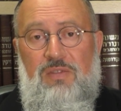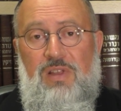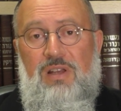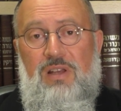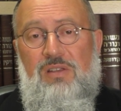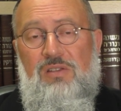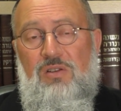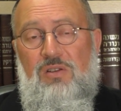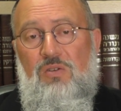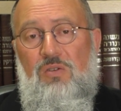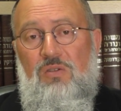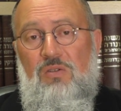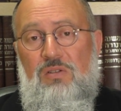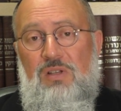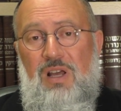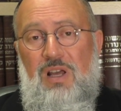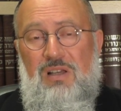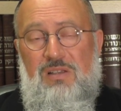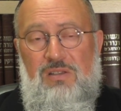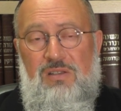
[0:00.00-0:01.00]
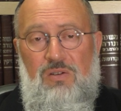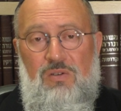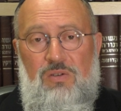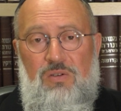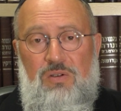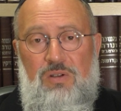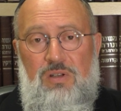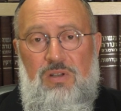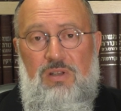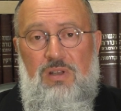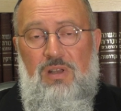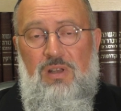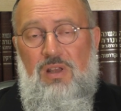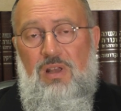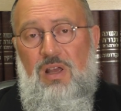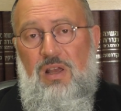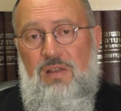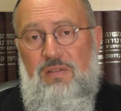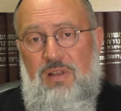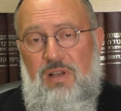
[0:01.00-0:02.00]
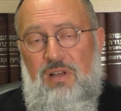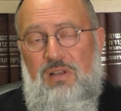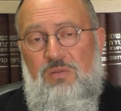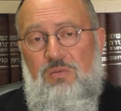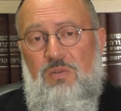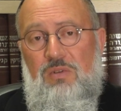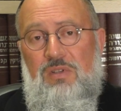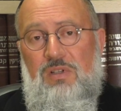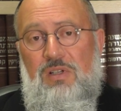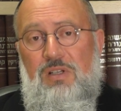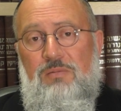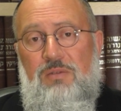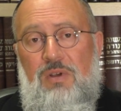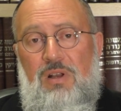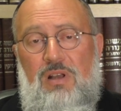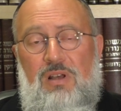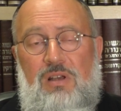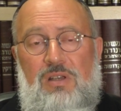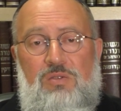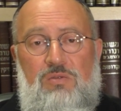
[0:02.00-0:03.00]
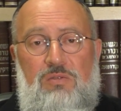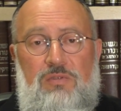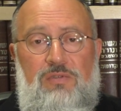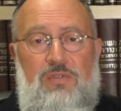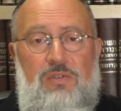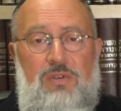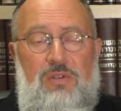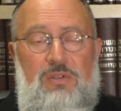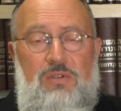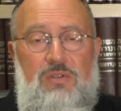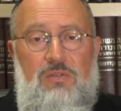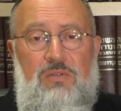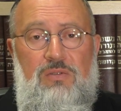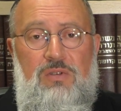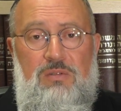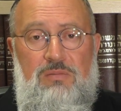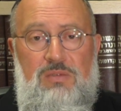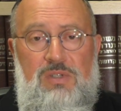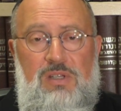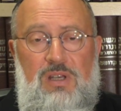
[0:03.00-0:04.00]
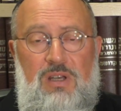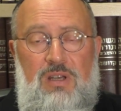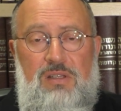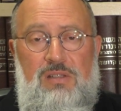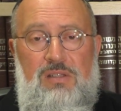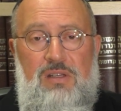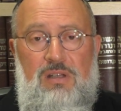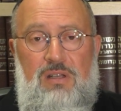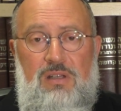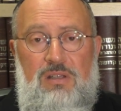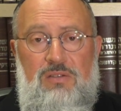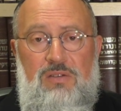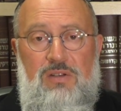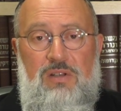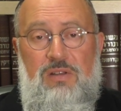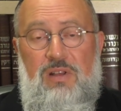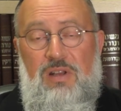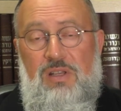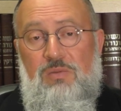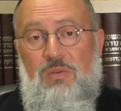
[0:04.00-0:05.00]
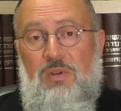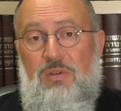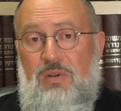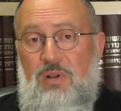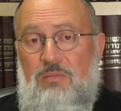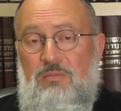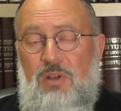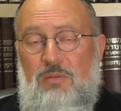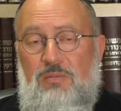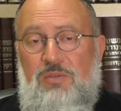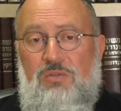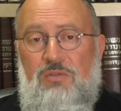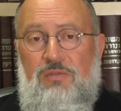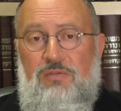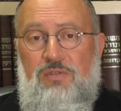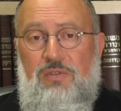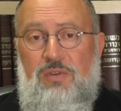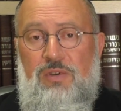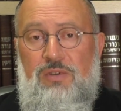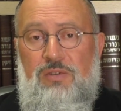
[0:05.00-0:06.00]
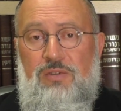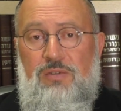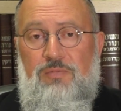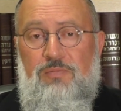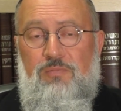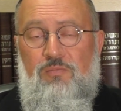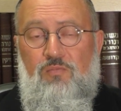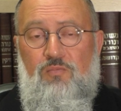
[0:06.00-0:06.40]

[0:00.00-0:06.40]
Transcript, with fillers: That is called Asok, And that is what the Gemara is referring to in Masechet Sanhedrin, and that is what Rambam is referring to.